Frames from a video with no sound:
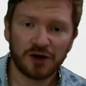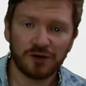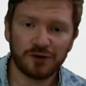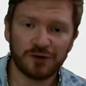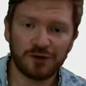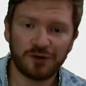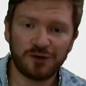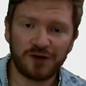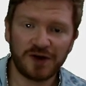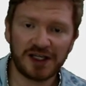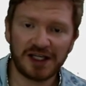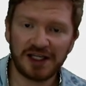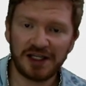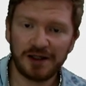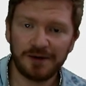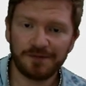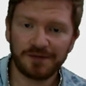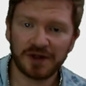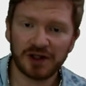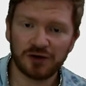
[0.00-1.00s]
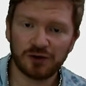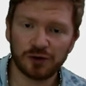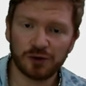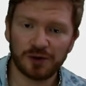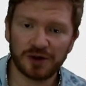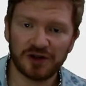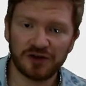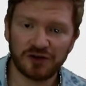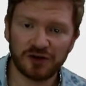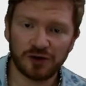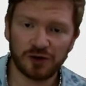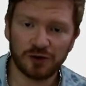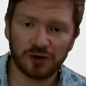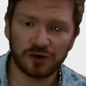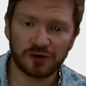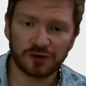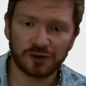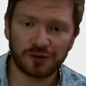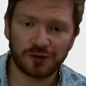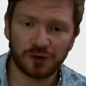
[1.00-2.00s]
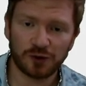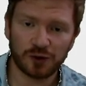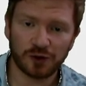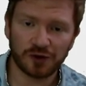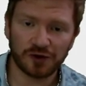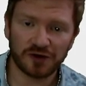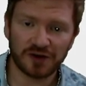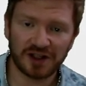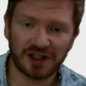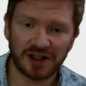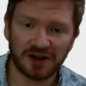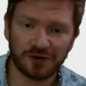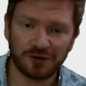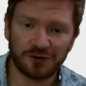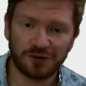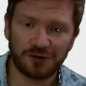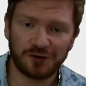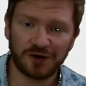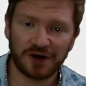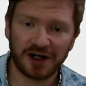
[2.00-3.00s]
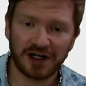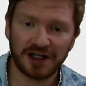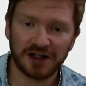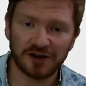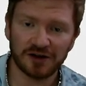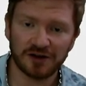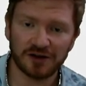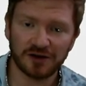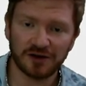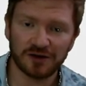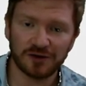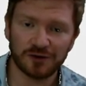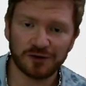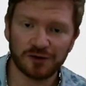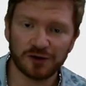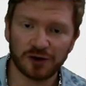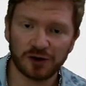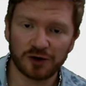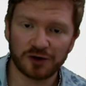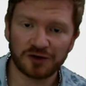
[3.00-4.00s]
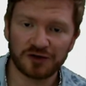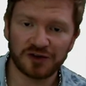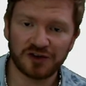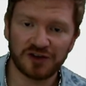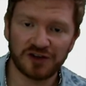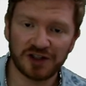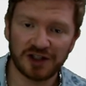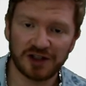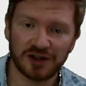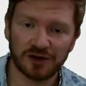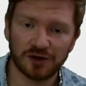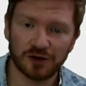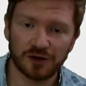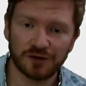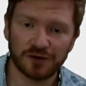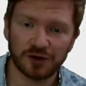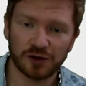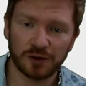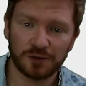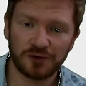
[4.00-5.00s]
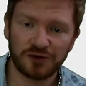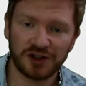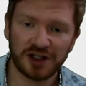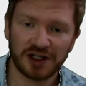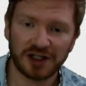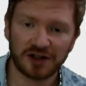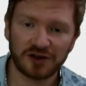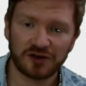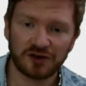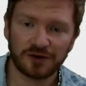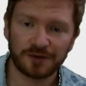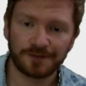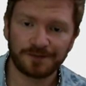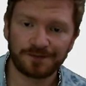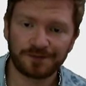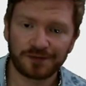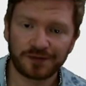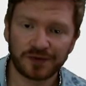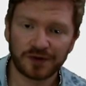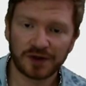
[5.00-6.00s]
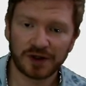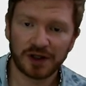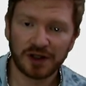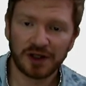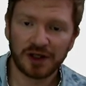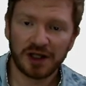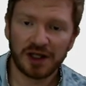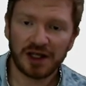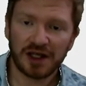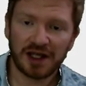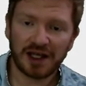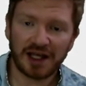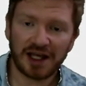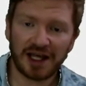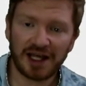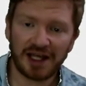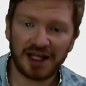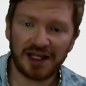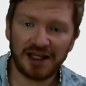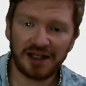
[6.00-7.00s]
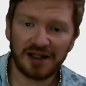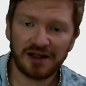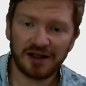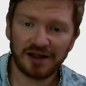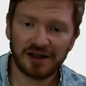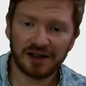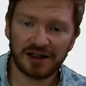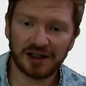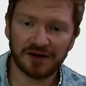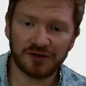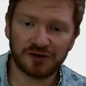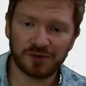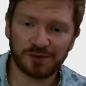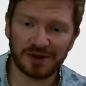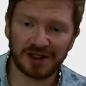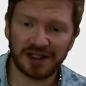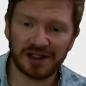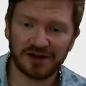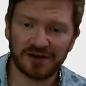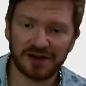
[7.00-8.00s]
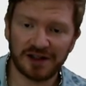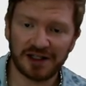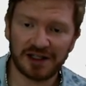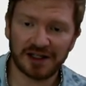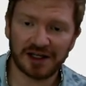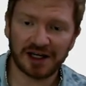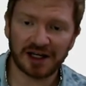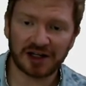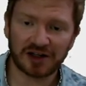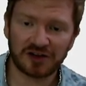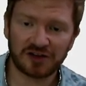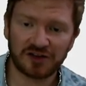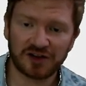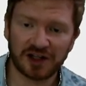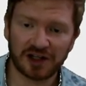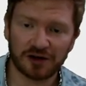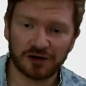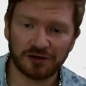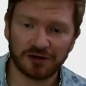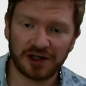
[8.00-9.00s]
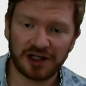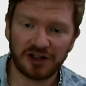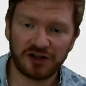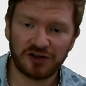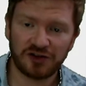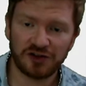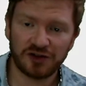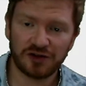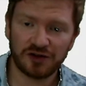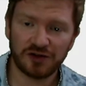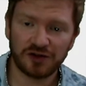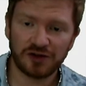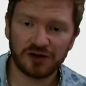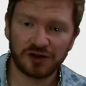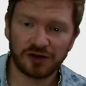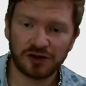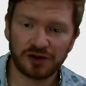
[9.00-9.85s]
V is always used for the final velocity of an object. A gives me the acceleration,